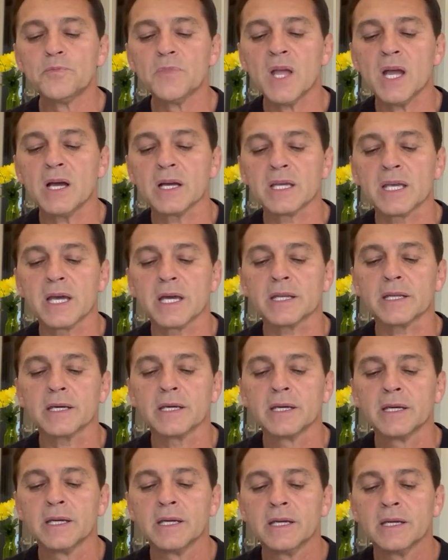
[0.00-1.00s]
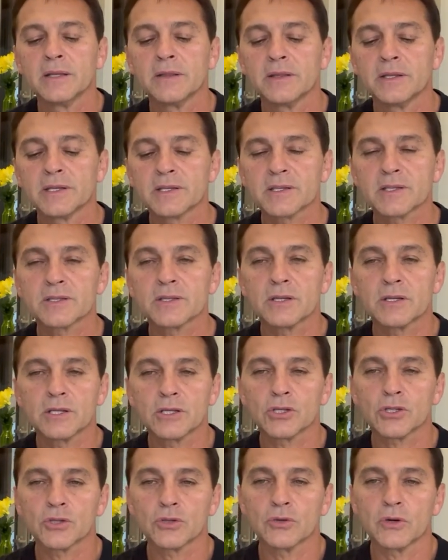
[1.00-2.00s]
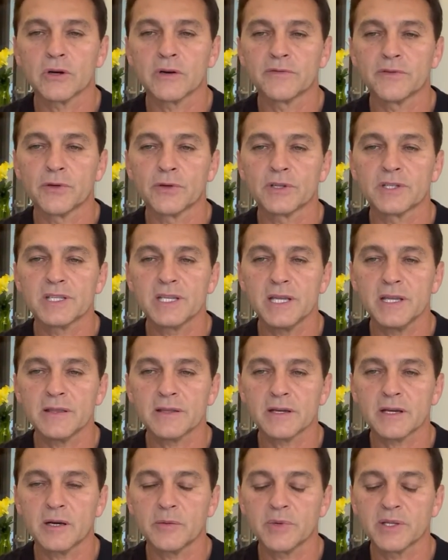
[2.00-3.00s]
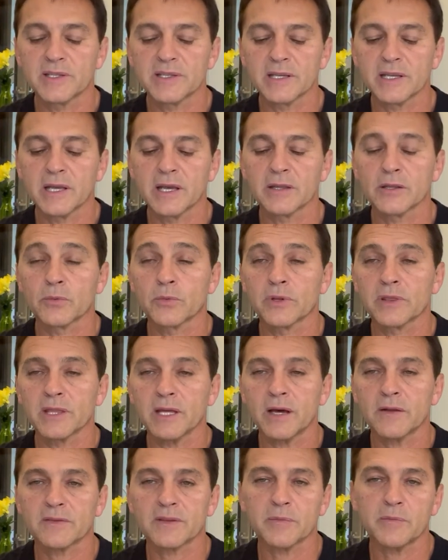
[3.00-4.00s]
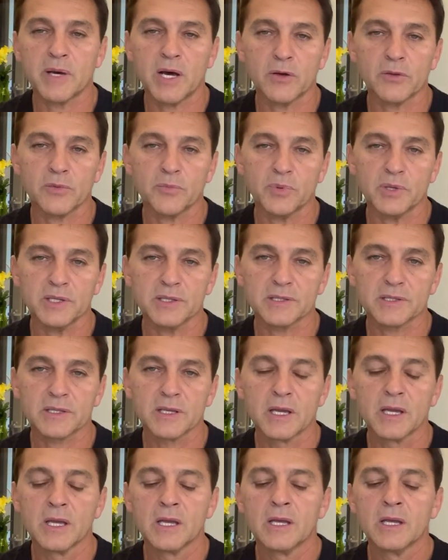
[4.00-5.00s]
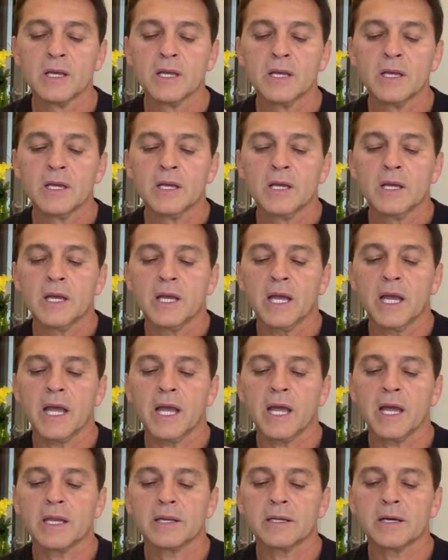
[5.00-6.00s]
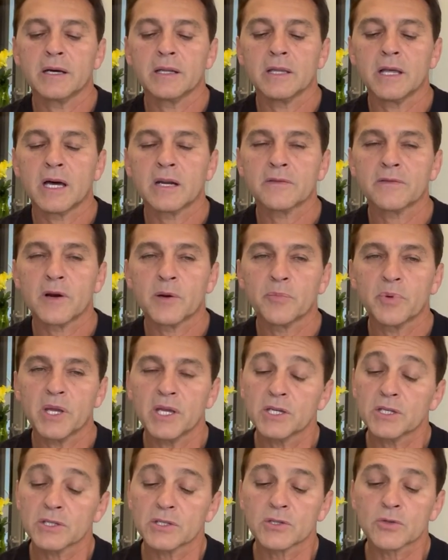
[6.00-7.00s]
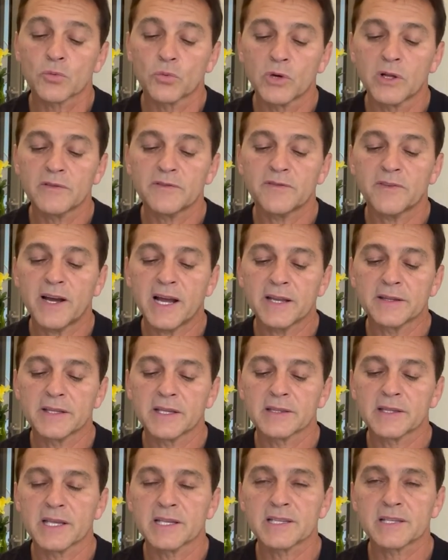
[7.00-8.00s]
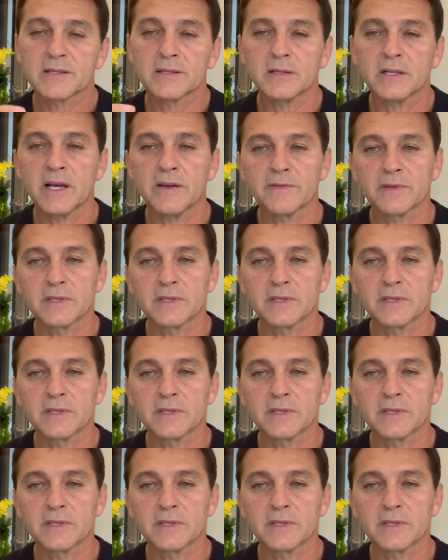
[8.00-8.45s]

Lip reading: again, this is an issue of your teeth coming together without the mouthpiece. And a lot of our patients will find that they still have a